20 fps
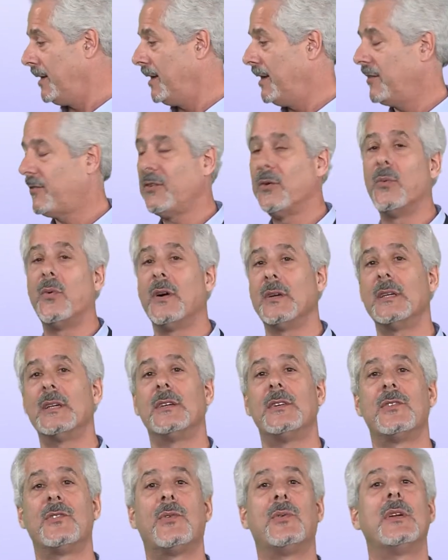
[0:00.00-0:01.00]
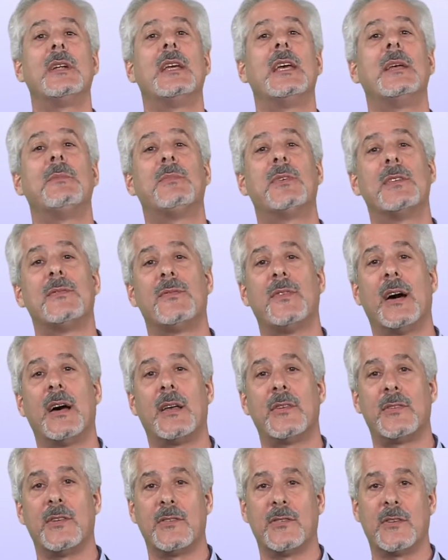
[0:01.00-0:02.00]
It's a 128-bit
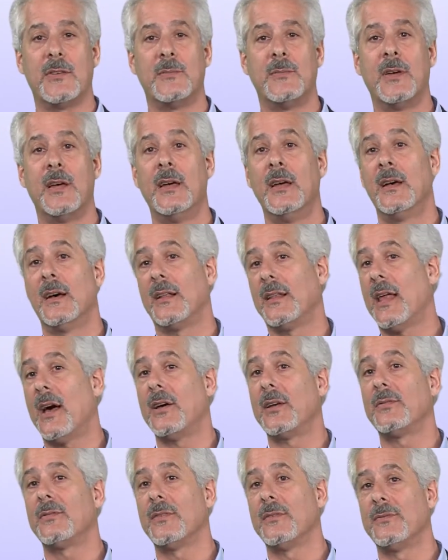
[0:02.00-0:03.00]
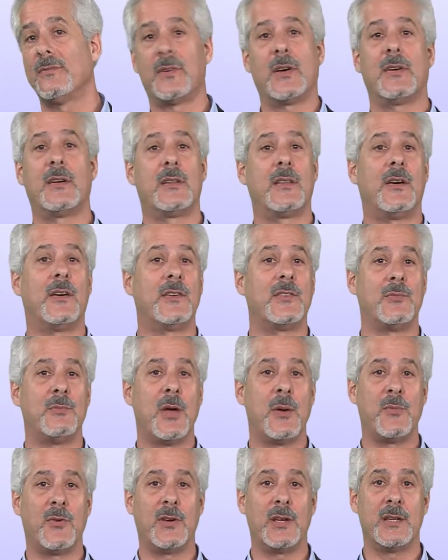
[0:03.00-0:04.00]
file system allowing for very large
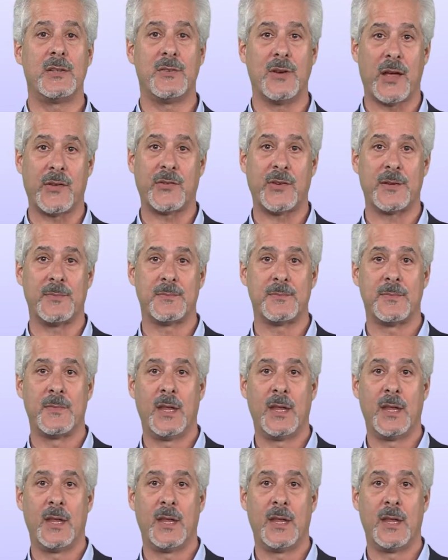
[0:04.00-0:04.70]
memory addressing.